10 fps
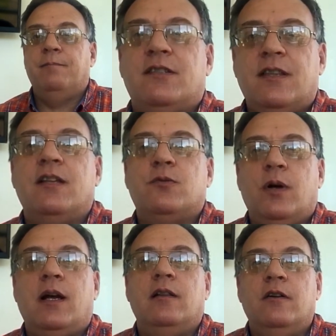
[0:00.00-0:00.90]
That's
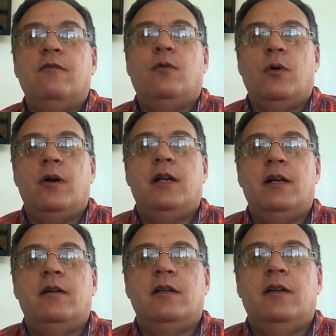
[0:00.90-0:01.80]
what I look for in
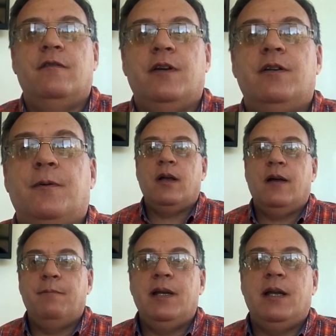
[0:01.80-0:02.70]
a vendor.
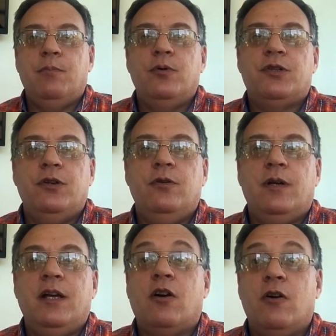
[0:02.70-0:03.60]
I've been able to
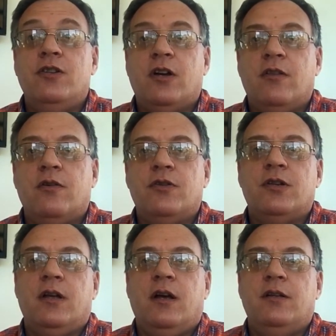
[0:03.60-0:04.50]
encourage
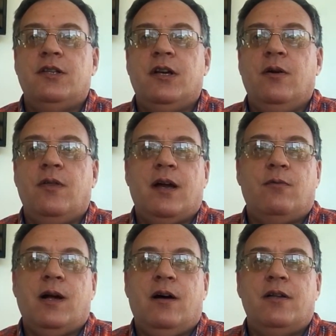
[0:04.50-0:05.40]
others to go
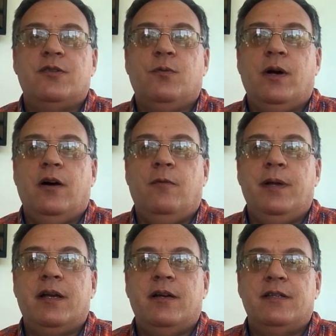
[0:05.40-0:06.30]
that route as well,
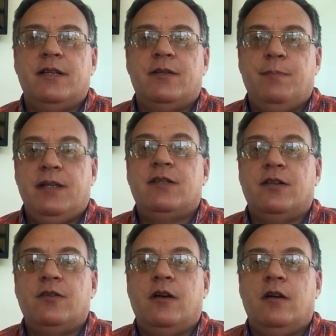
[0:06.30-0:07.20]
because it's been
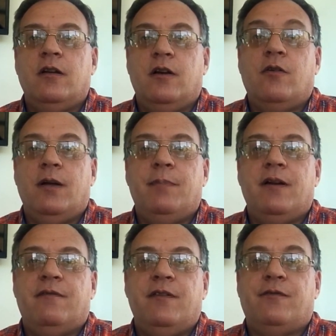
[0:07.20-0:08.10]
such a great
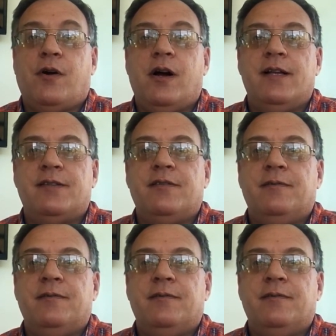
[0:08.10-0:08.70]
benefit for us.